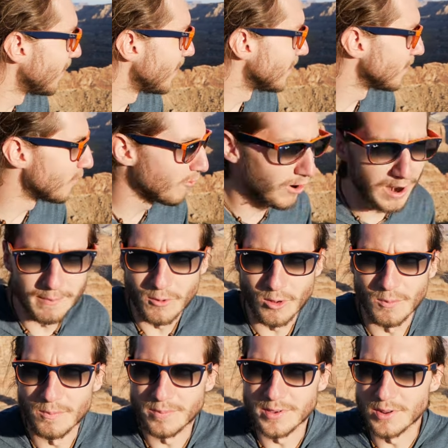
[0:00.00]

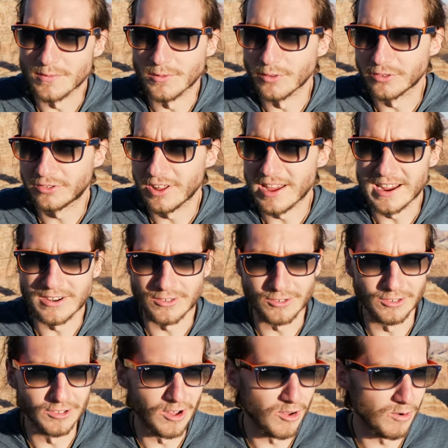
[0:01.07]
incredible, beautiful state,
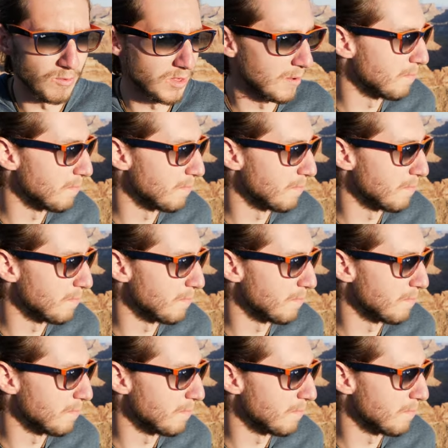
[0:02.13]
just loaded with